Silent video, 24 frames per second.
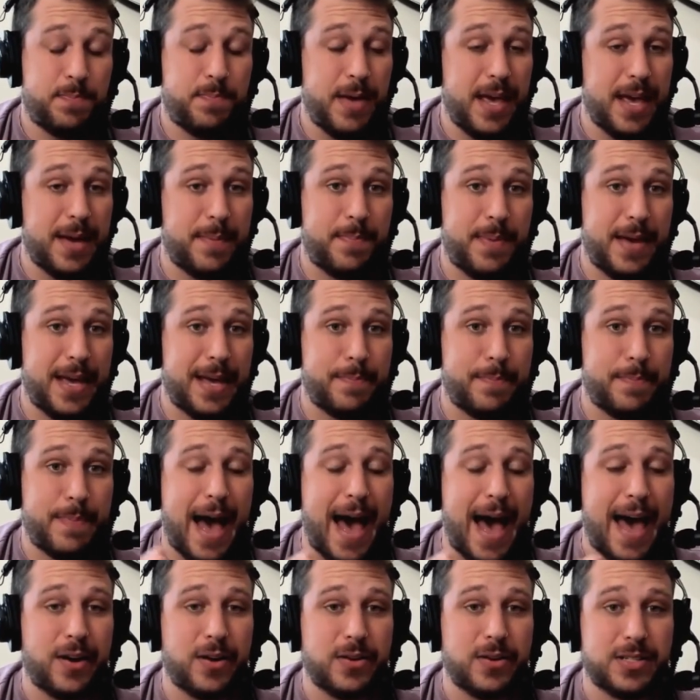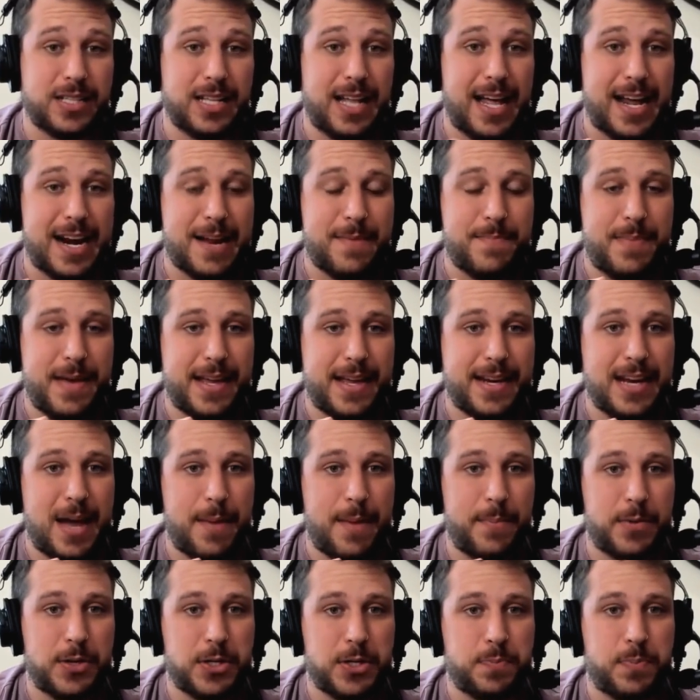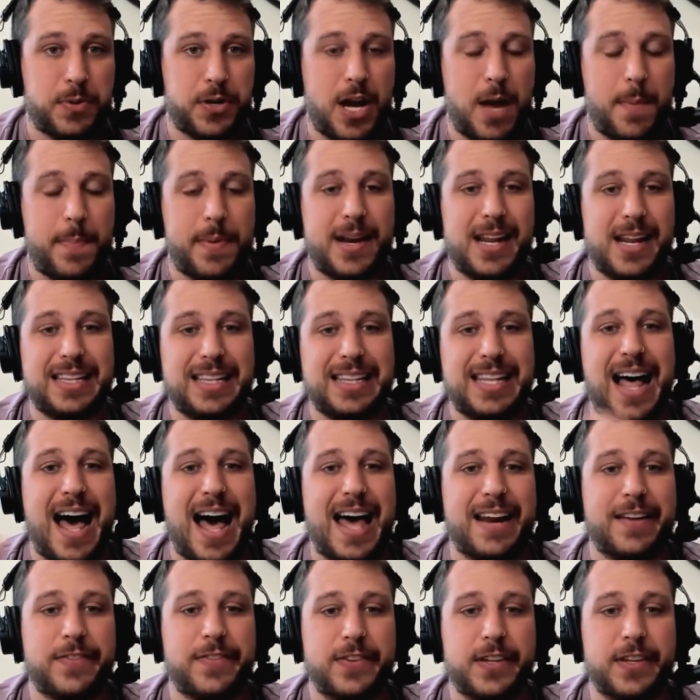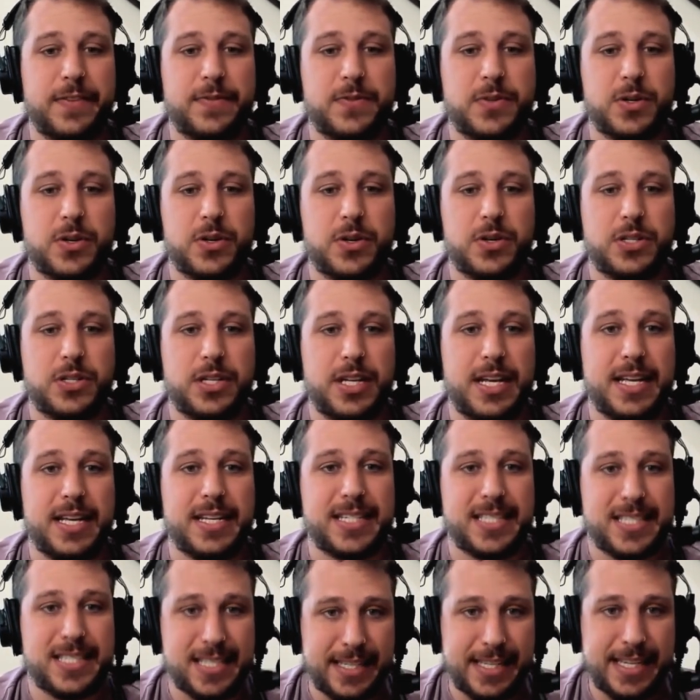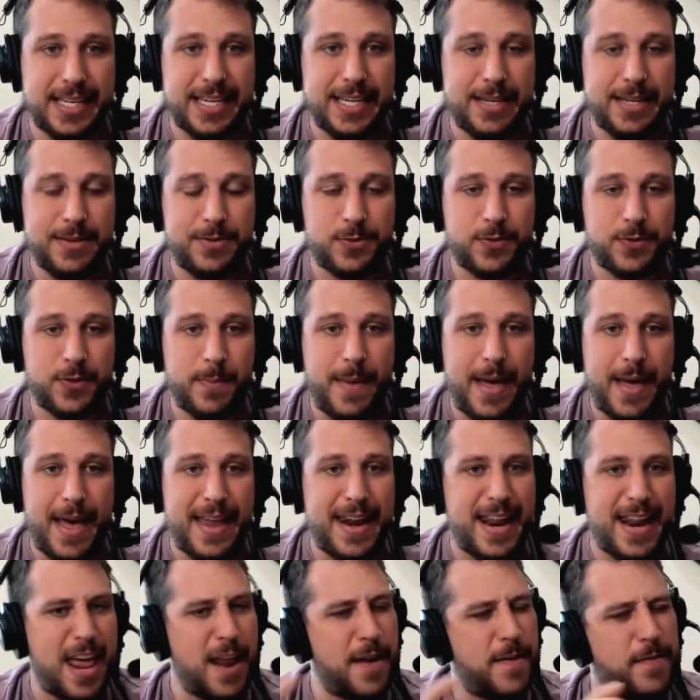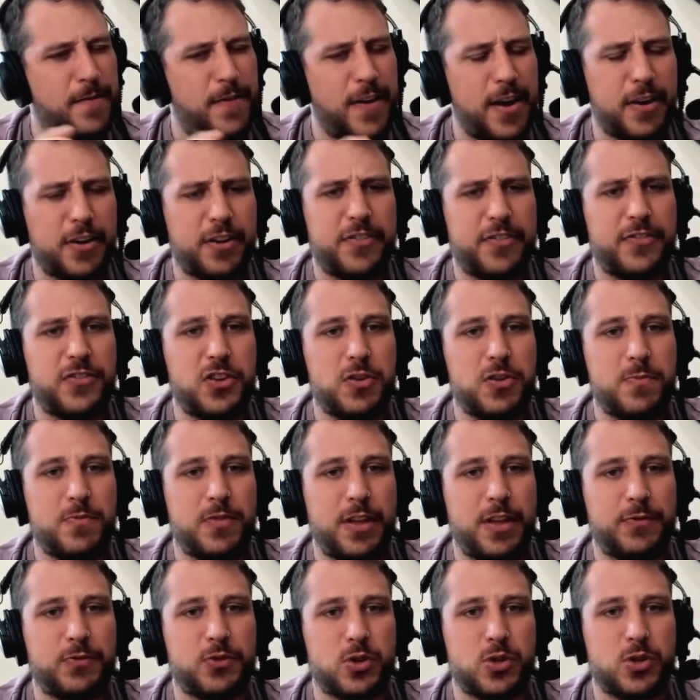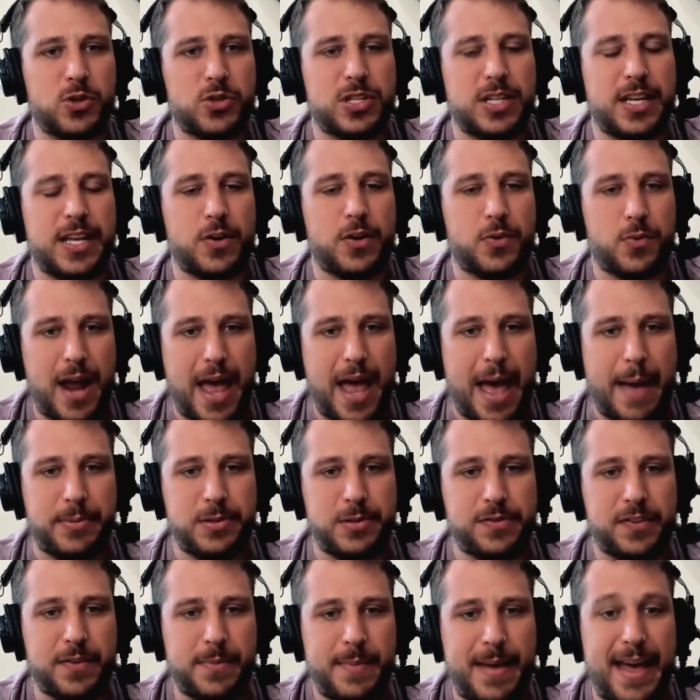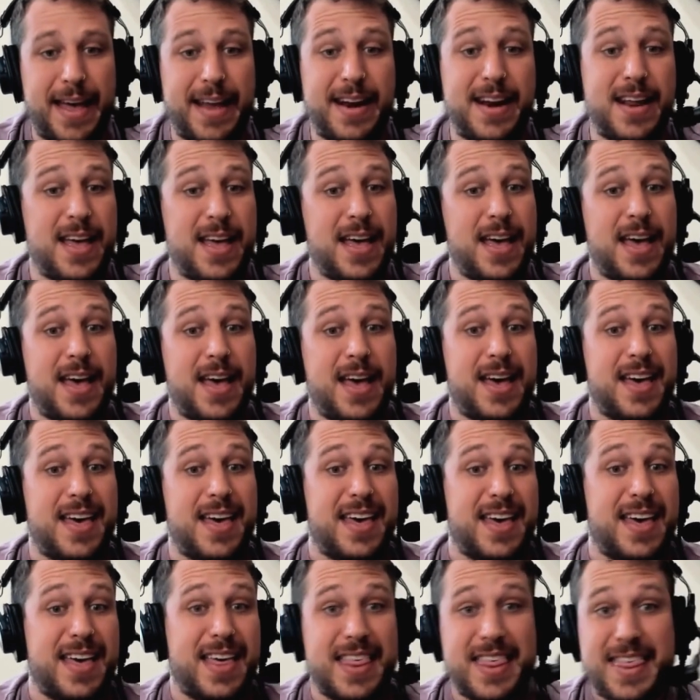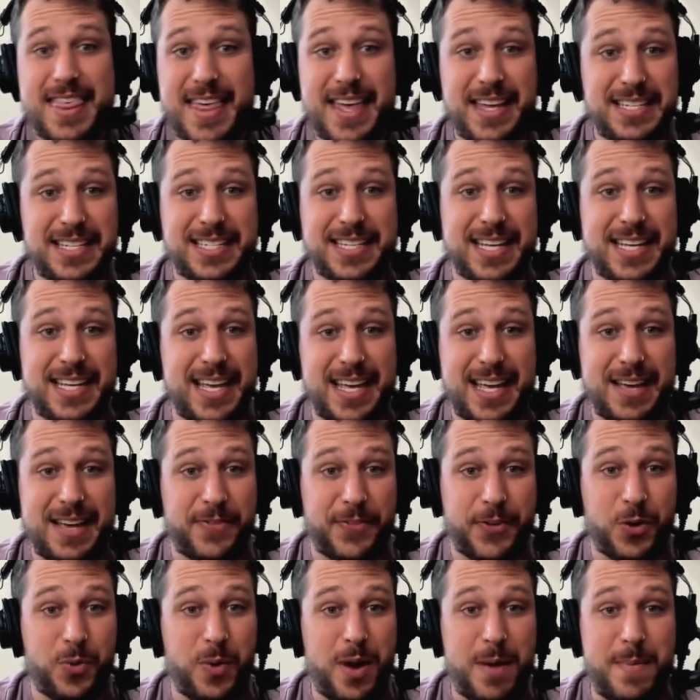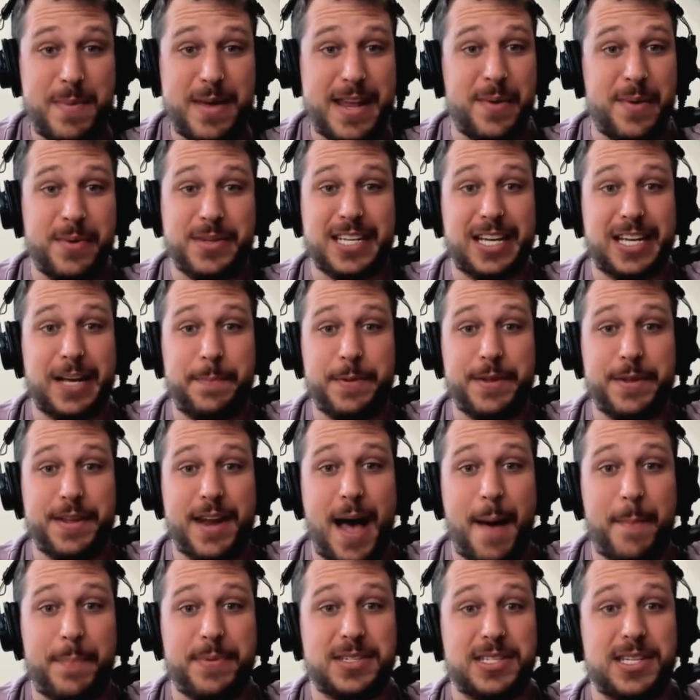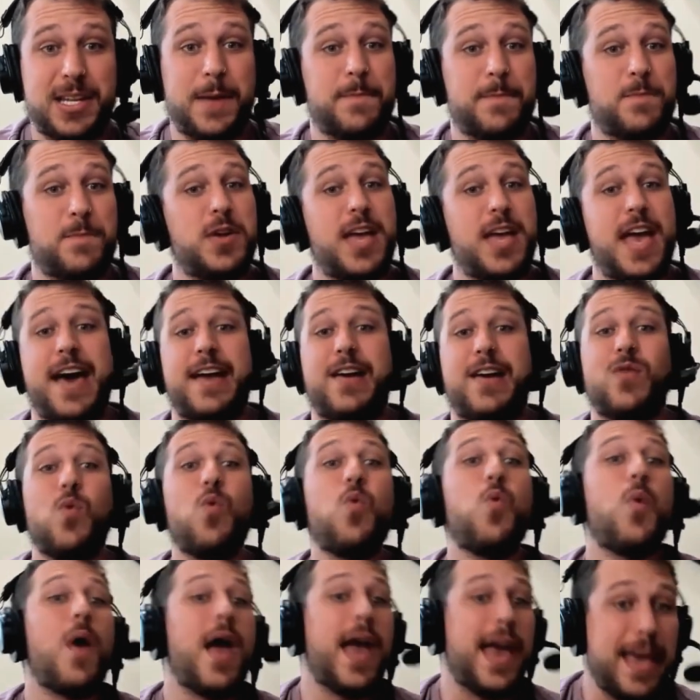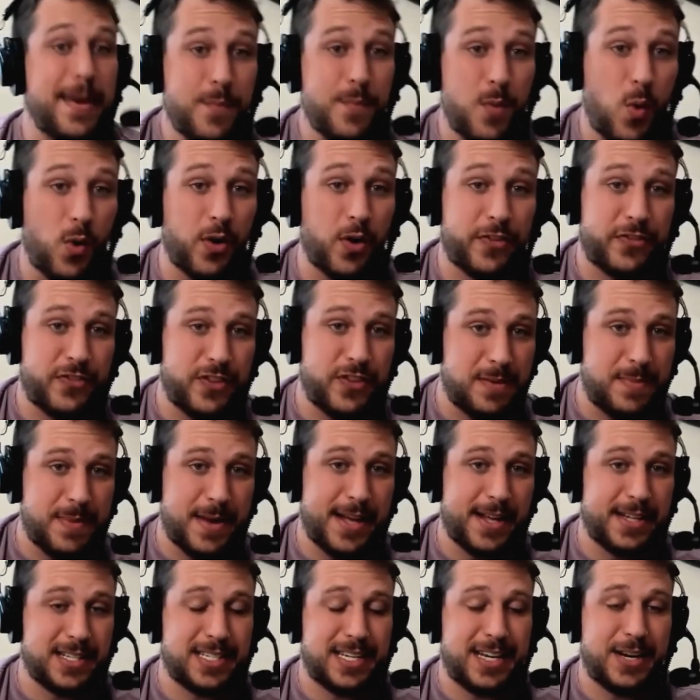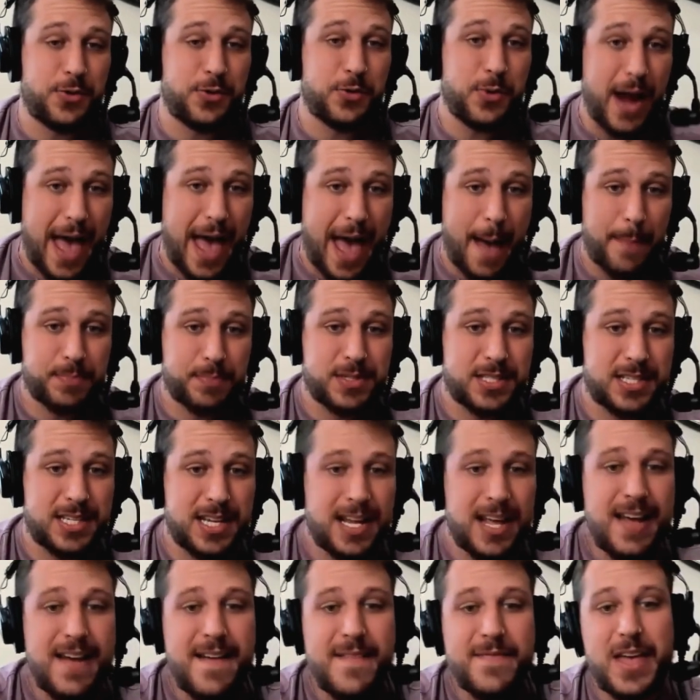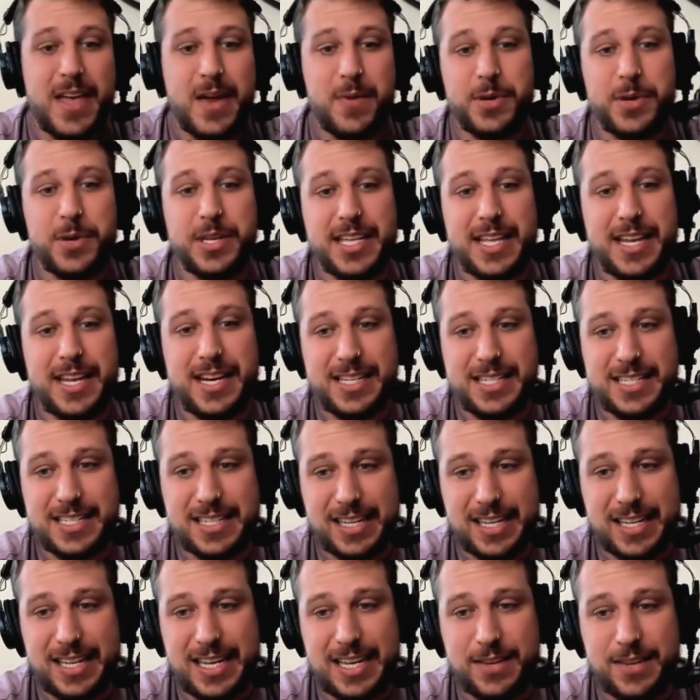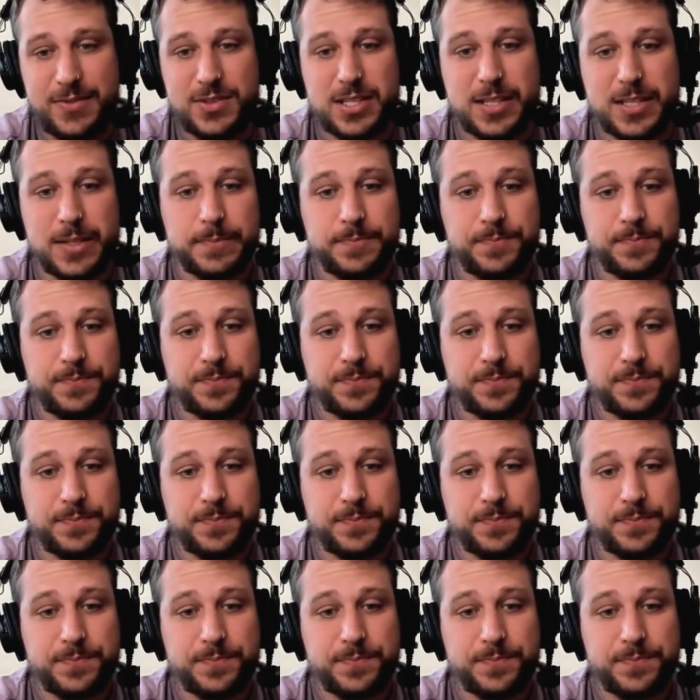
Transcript: big battles, a lot of big numbers put up, and a lot of lifters in sleeves for men and very few lifters in wraps for men. This for women, it was the complete opposite. We had way more females in wraps than we did in sleeves.